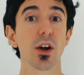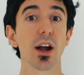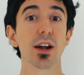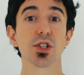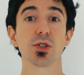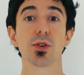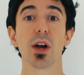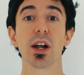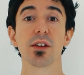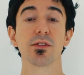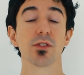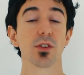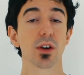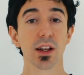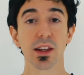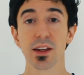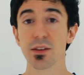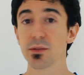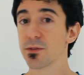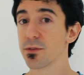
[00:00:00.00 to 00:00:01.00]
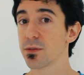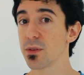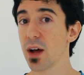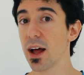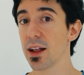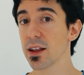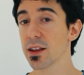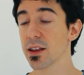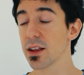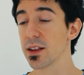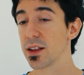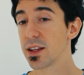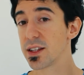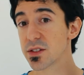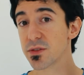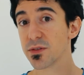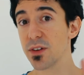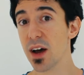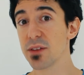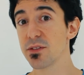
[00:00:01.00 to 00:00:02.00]
ads running for at
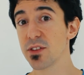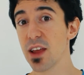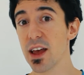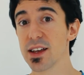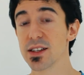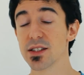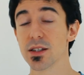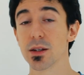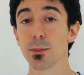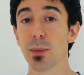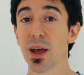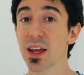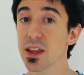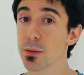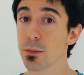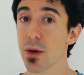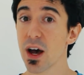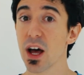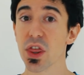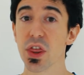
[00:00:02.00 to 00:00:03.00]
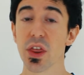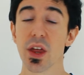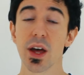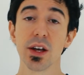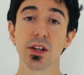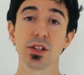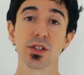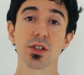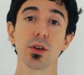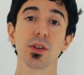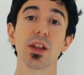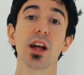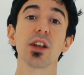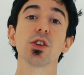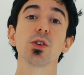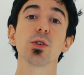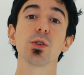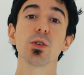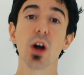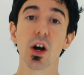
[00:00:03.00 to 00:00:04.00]
least 5 days and make the math so that
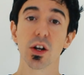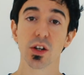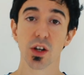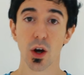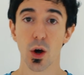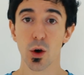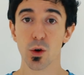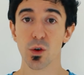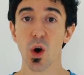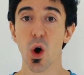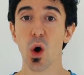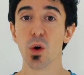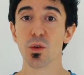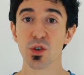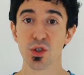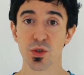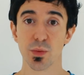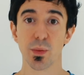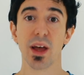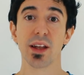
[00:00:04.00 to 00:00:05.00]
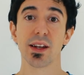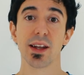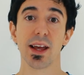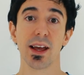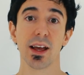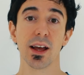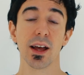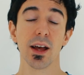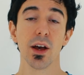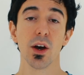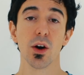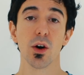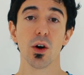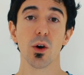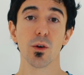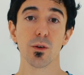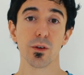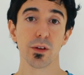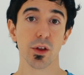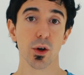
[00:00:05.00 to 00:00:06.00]
you do not go overspending
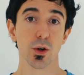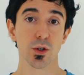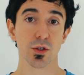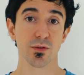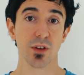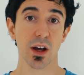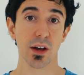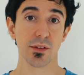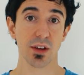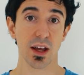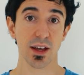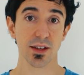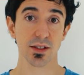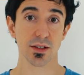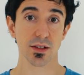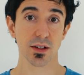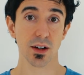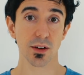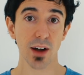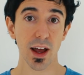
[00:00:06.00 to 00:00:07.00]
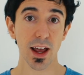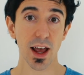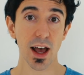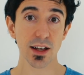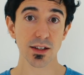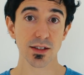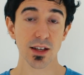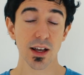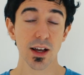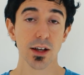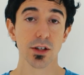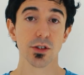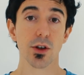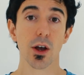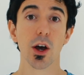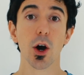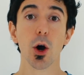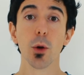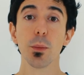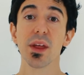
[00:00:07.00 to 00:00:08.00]
over those 5 days. All right, guys, so
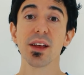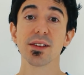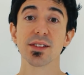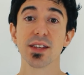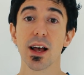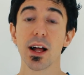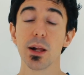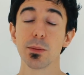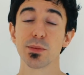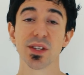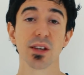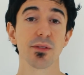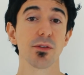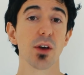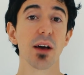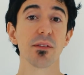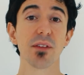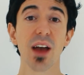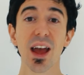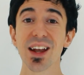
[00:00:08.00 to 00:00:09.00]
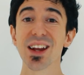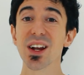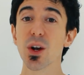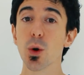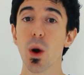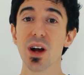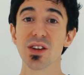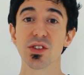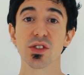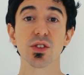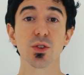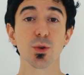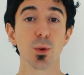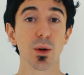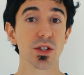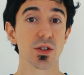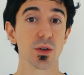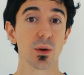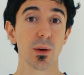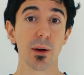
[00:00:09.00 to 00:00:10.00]
I hope this helps. If you have any questions
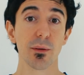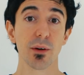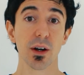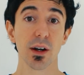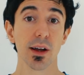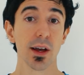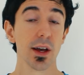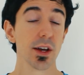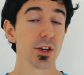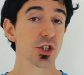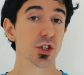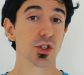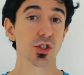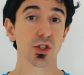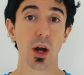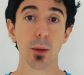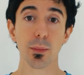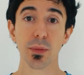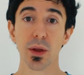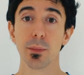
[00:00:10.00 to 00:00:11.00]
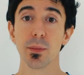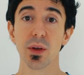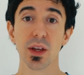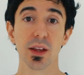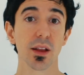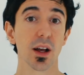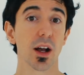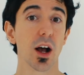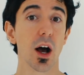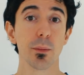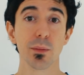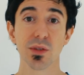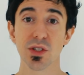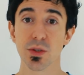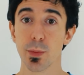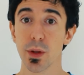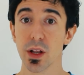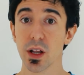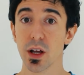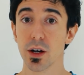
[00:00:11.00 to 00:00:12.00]
whatsoever, just drop them in the comments
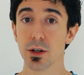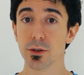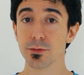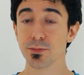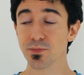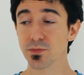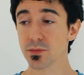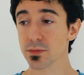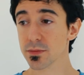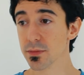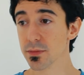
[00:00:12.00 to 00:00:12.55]
below.